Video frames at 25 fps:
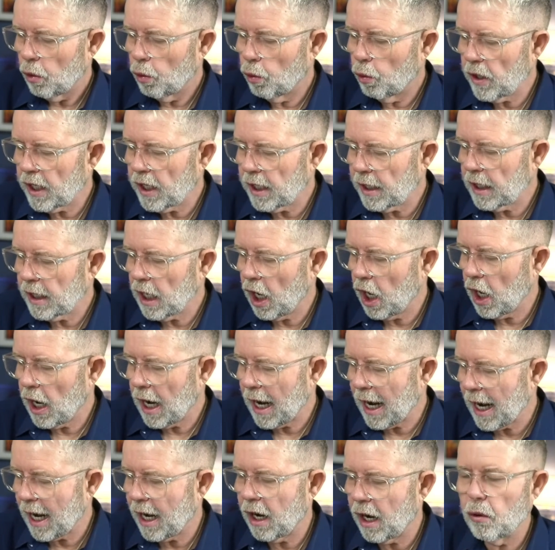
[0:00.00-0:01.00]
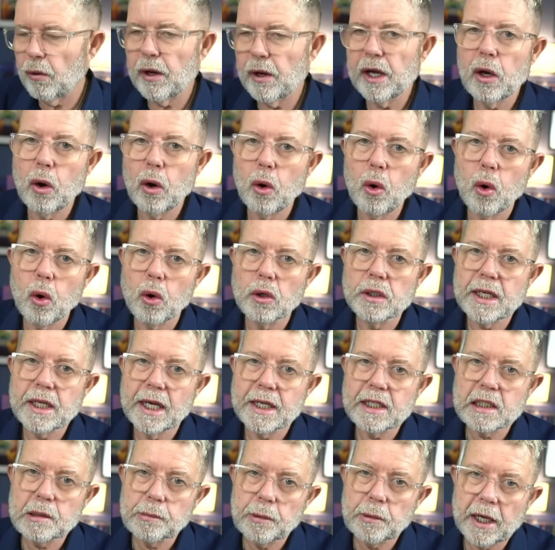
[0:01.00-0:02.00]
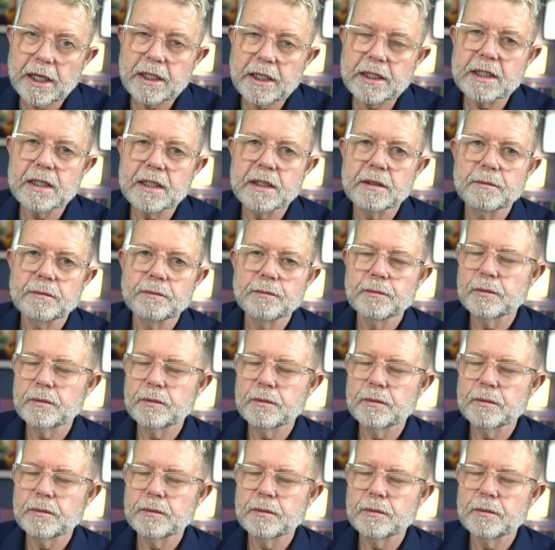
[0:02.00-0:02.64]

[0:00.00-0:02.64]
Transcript: we are how it all takes place.